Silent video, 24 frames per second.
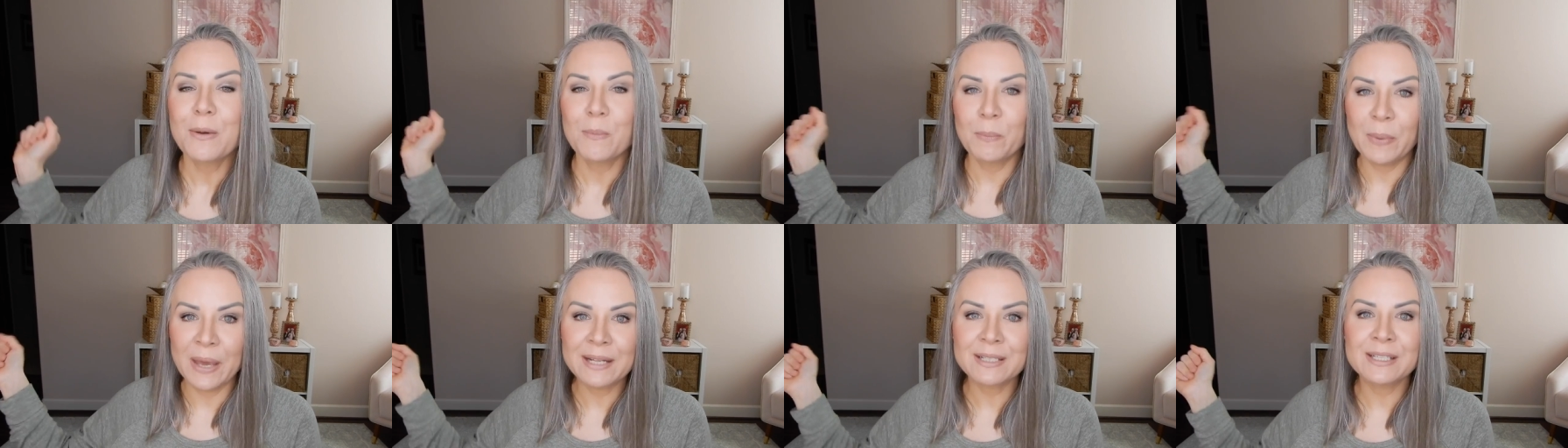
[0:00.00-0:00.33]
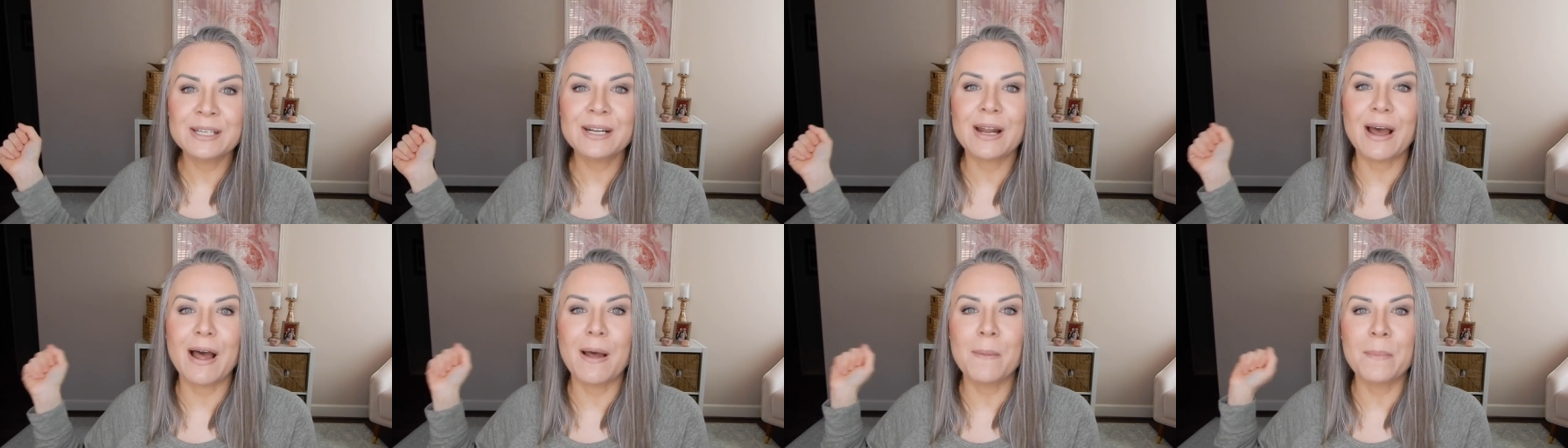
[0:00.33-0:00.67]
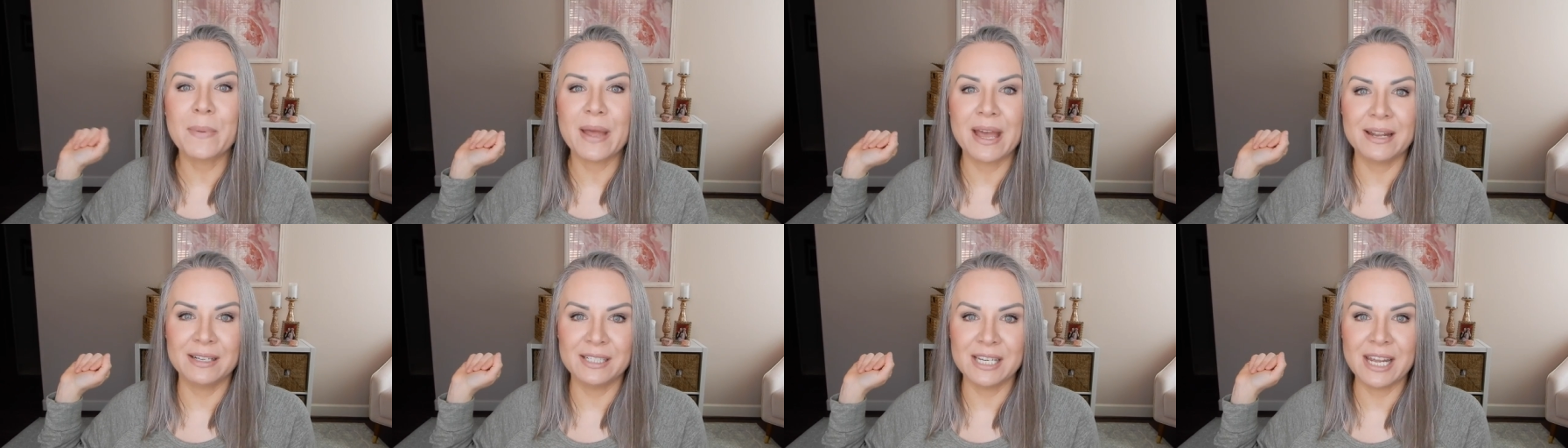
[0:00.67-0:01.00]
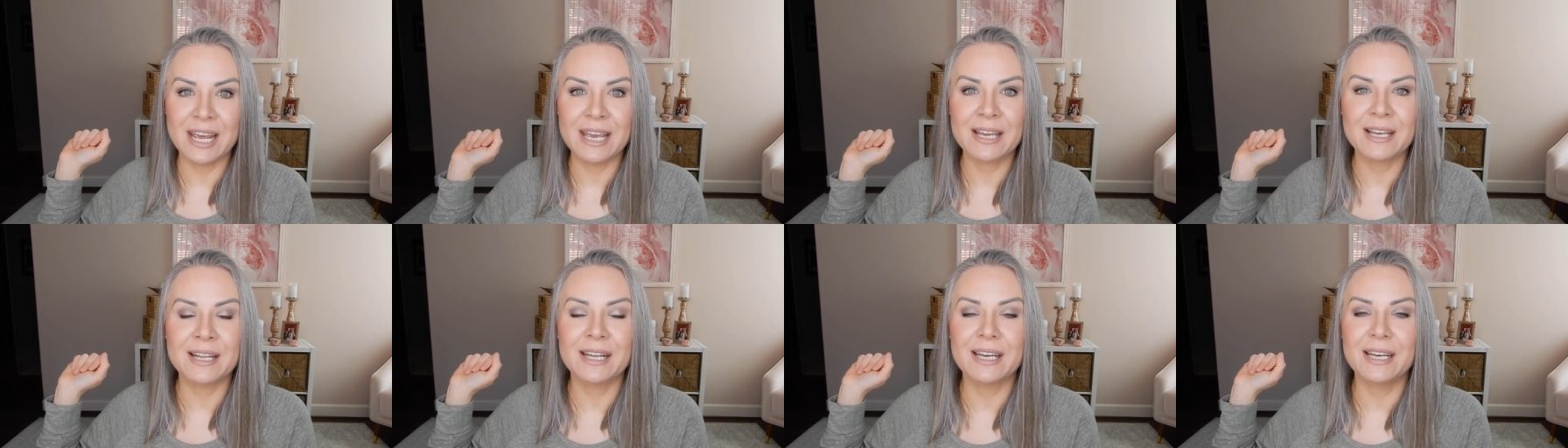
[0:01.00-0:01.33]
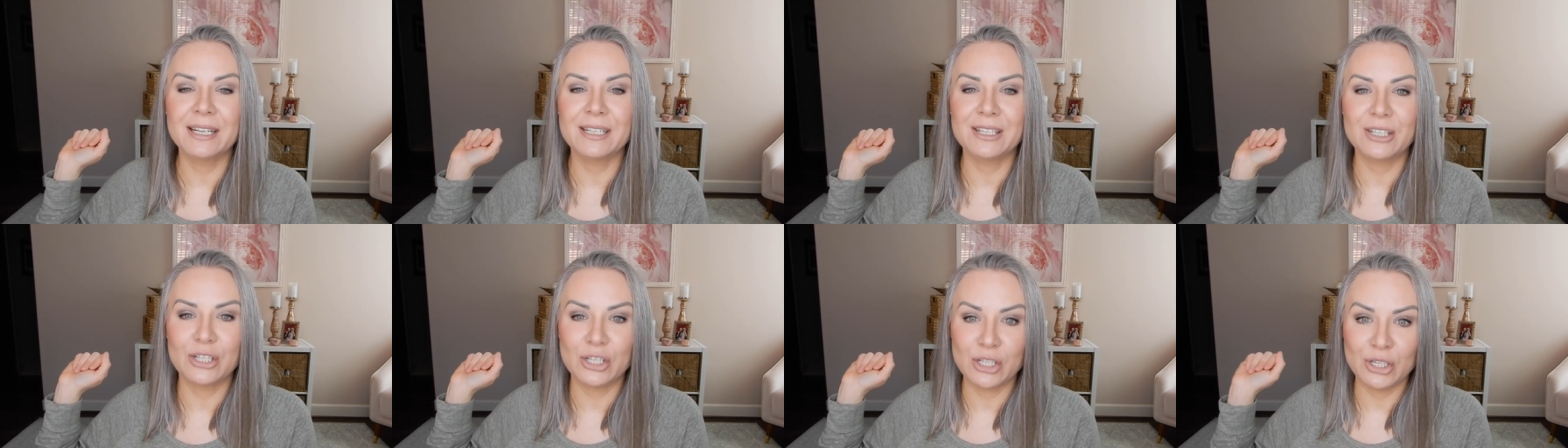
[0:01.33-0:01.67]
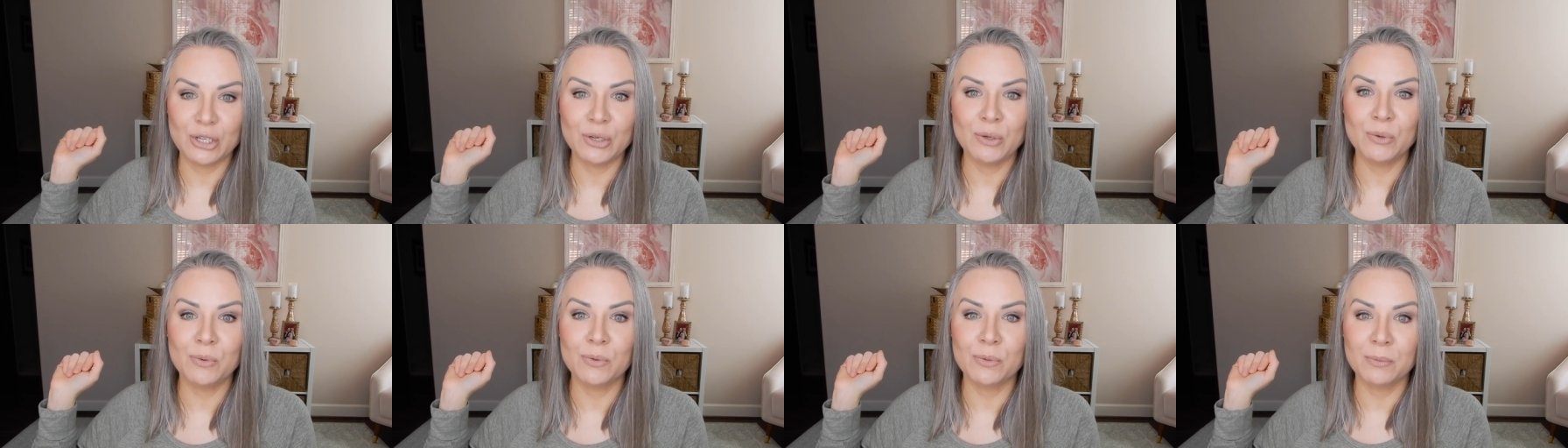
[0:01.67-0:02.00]
picked it up and taken it
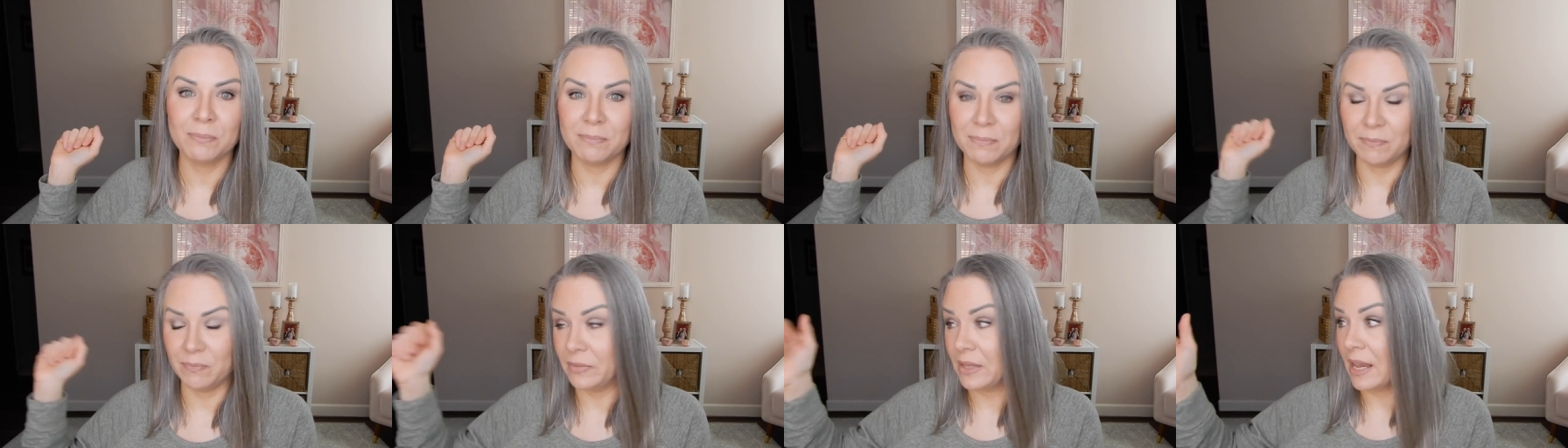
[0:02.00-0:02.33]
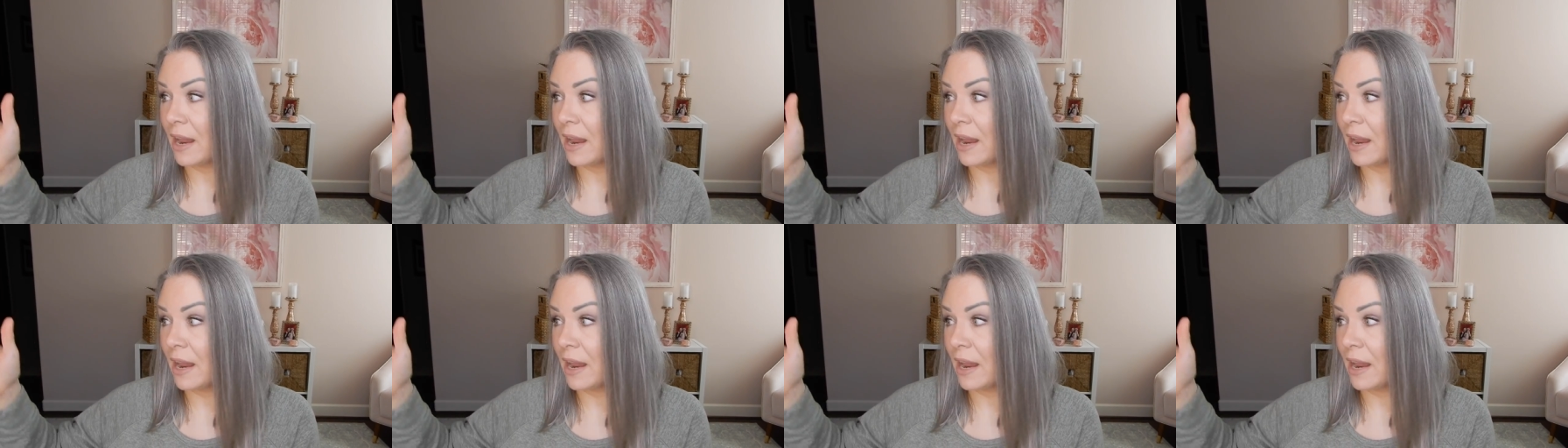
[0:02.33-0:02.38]
to